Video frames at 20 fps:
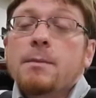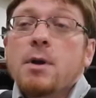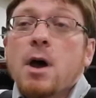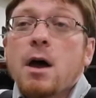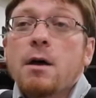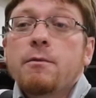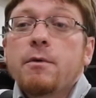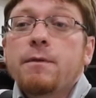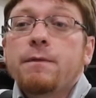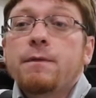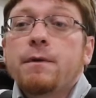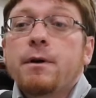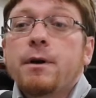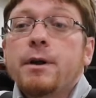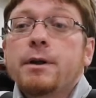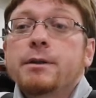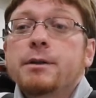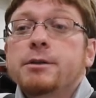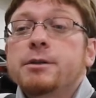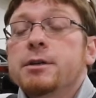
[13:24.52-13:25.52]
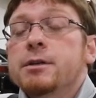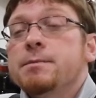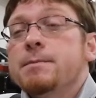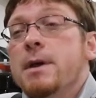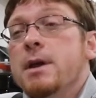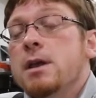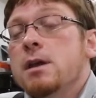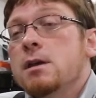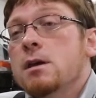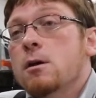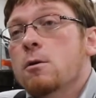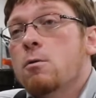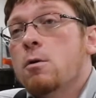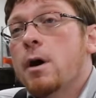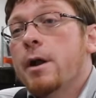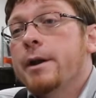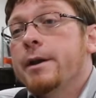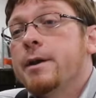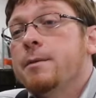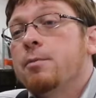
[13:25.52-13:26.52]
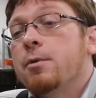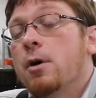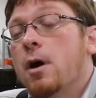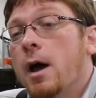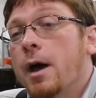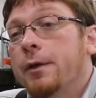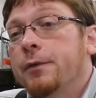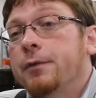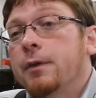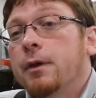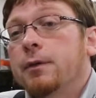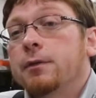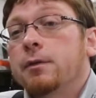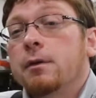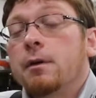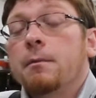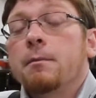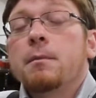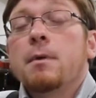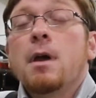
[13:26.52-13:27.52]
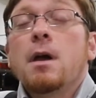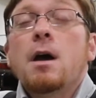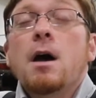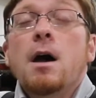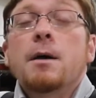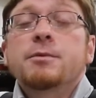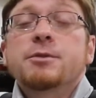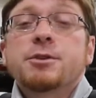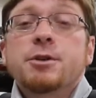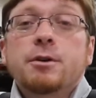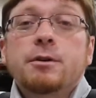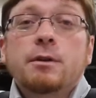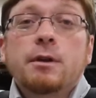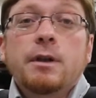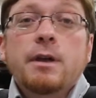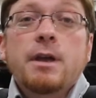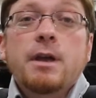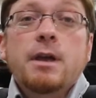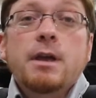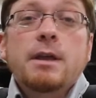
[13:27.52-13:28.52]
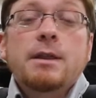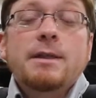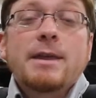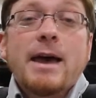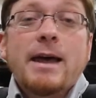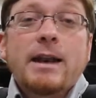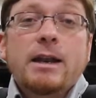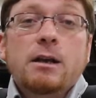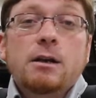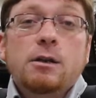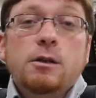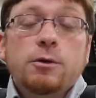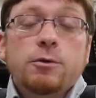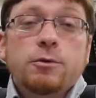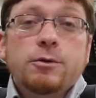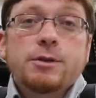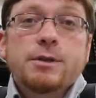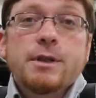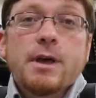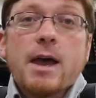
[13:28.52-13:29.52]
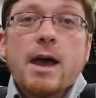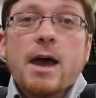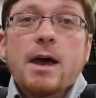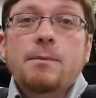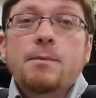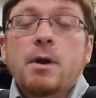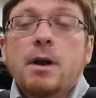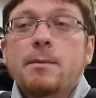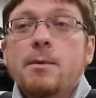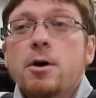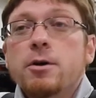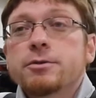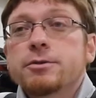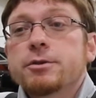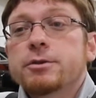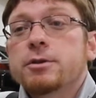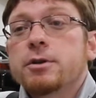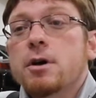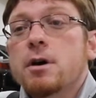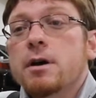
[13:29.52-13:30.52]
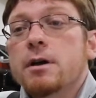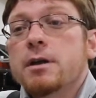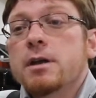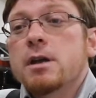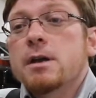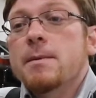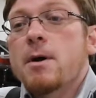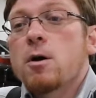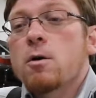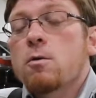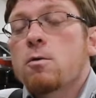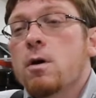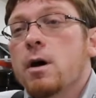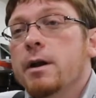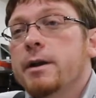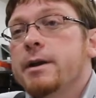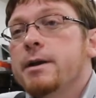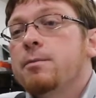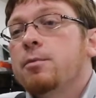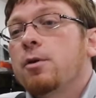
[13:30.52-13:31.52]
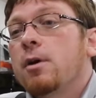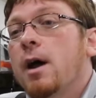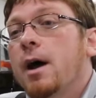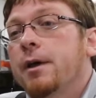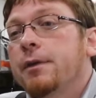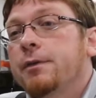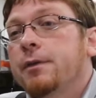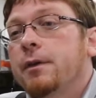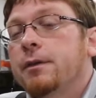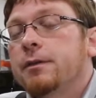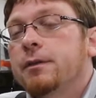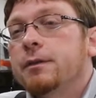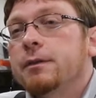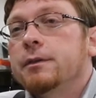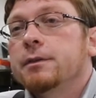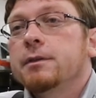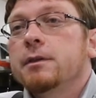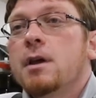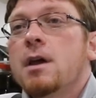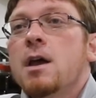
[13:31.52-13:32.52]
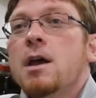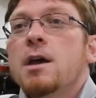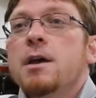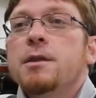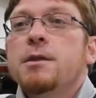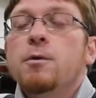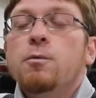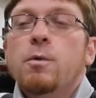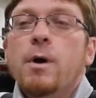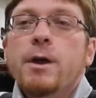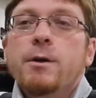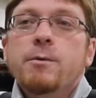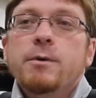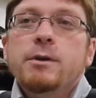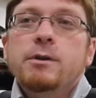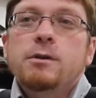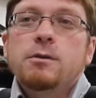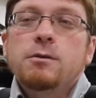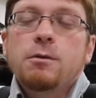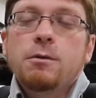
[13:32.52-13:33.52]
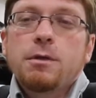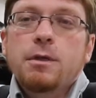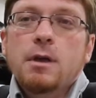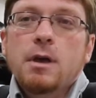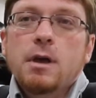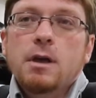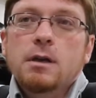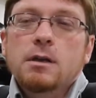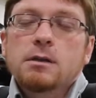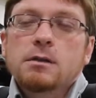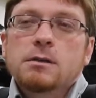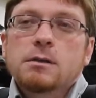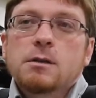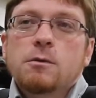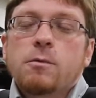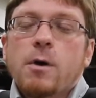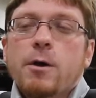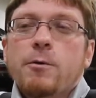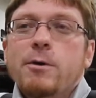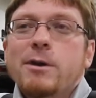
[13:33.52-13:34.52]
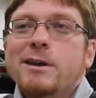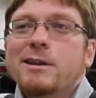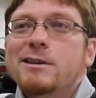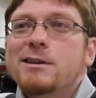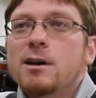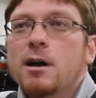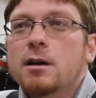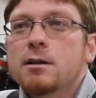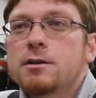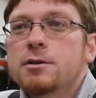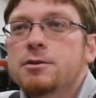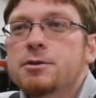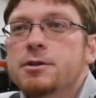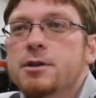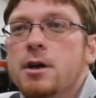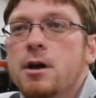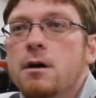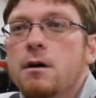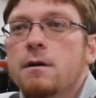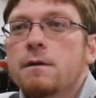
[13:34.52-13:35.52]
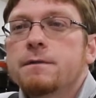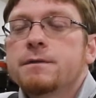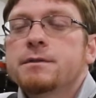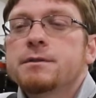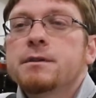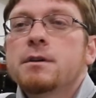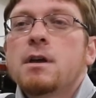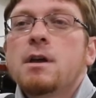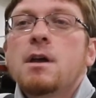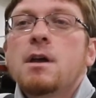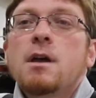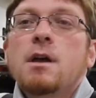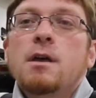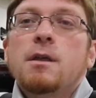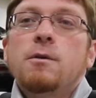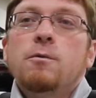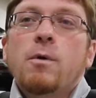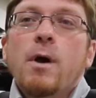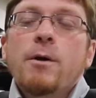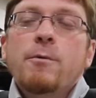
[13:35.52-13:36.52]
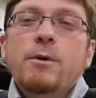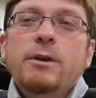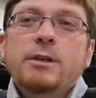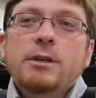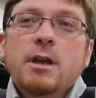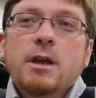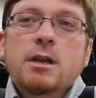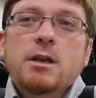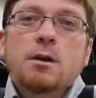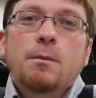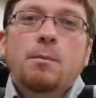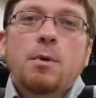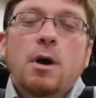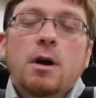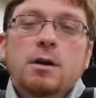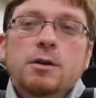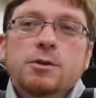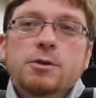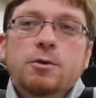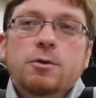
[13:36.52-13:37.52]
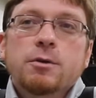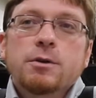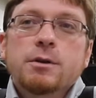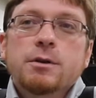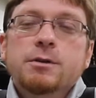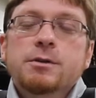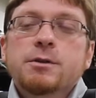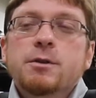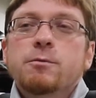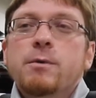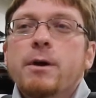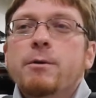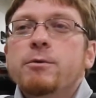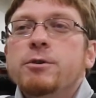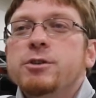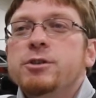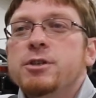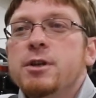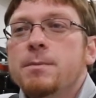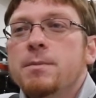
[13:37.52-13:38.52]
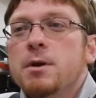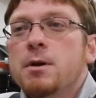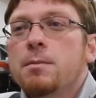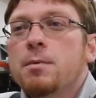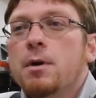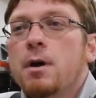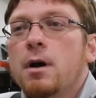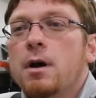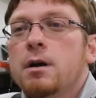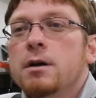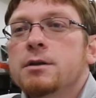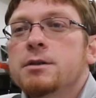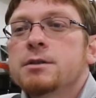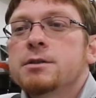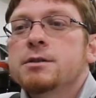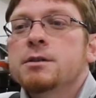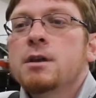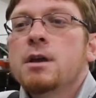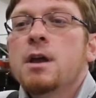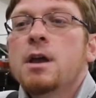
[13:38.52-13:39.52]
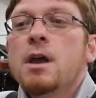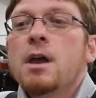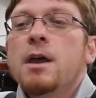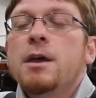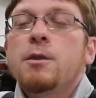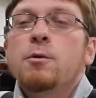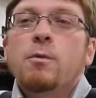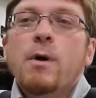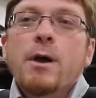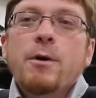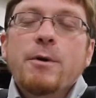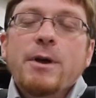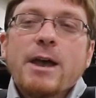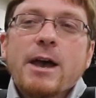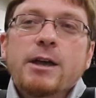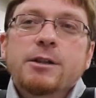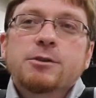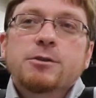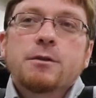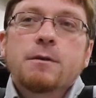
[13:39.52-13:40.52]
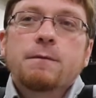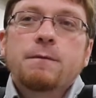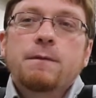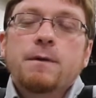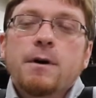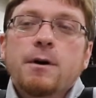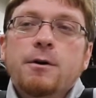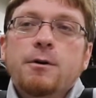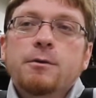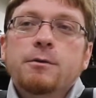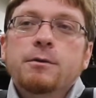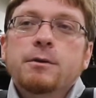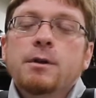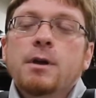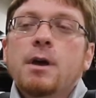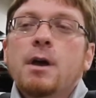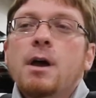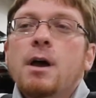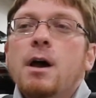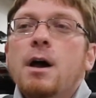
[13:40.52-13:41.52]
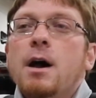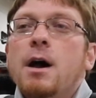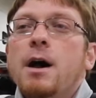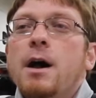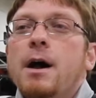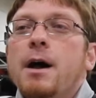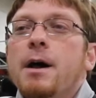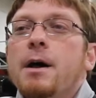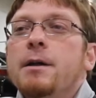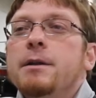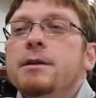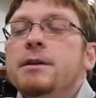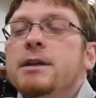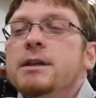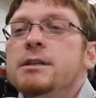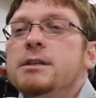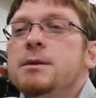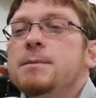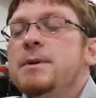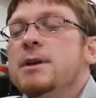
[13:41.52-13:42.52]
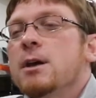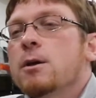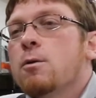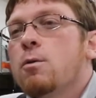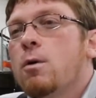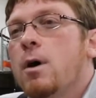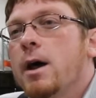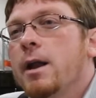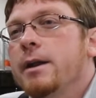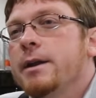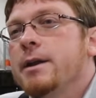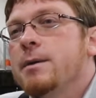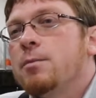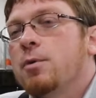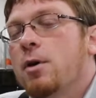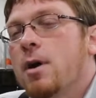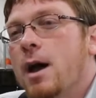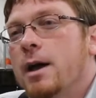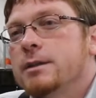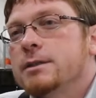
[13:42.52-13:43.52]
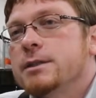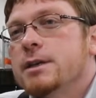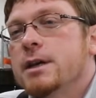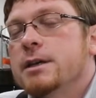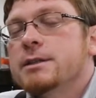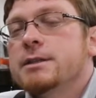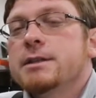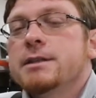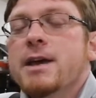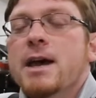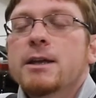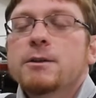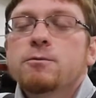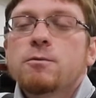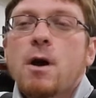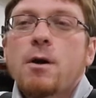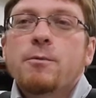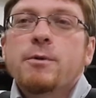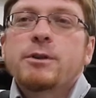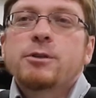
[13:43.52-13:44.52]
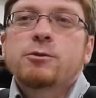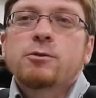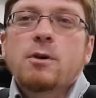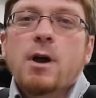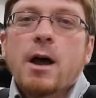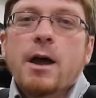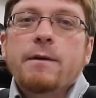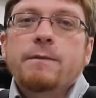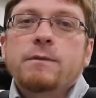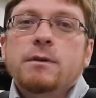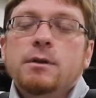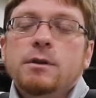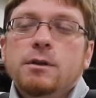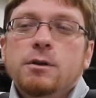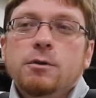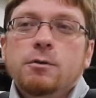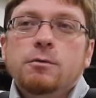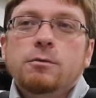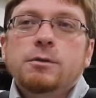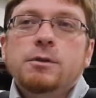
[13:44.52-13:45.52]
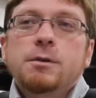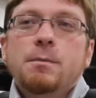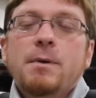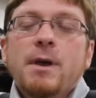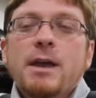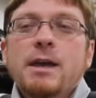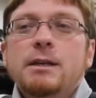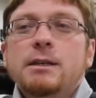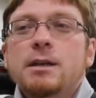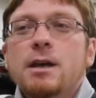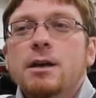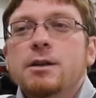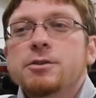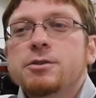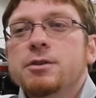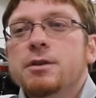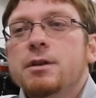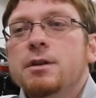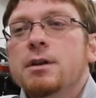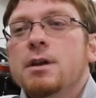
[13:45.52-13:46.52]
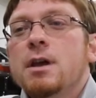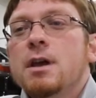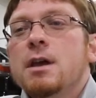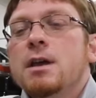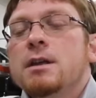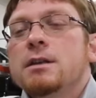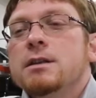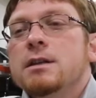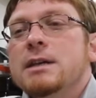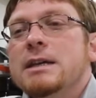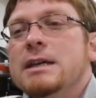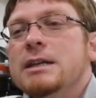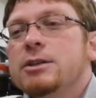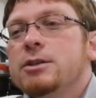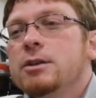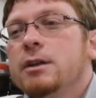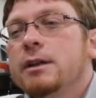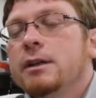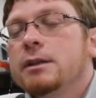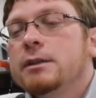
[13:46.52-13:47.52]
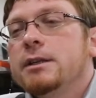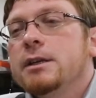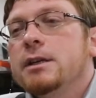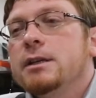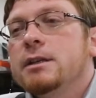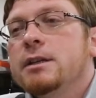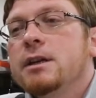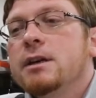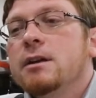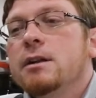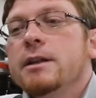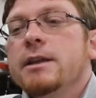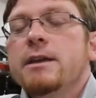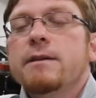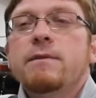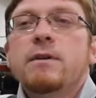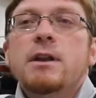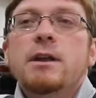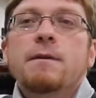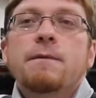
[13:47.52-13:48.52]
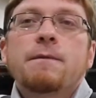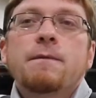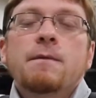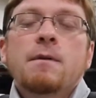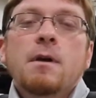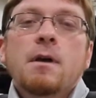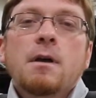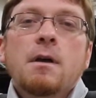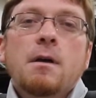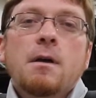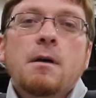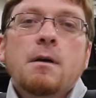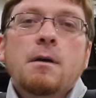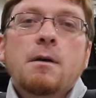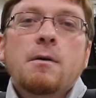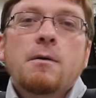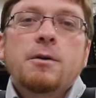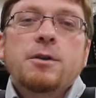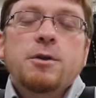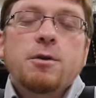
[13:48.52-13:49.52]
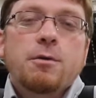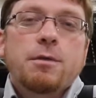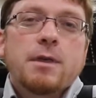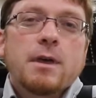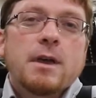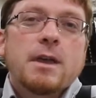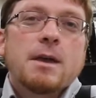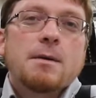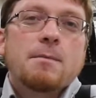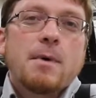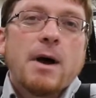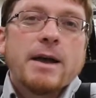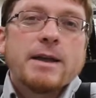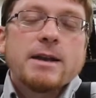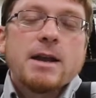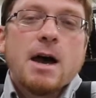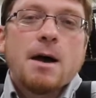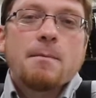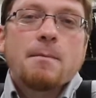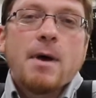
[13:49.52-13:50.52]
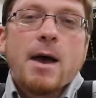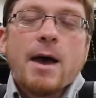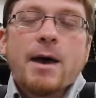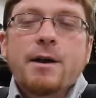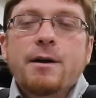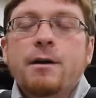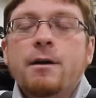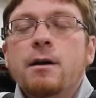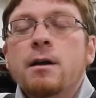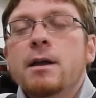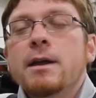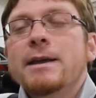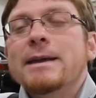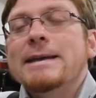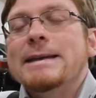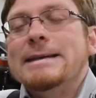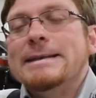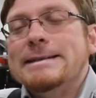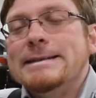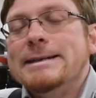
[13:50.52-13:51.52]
not referring to just making a quality processor. Certainly that includes that, but I'm also talking about quality processes. The way we do things, the way we conduct ourselves, the way we take your parts orders, the way we ship your parts, the way we answer the phone needs to be a quality process. That's what we strive to do, to pay attention to each little detail, even if you think it might not matter, it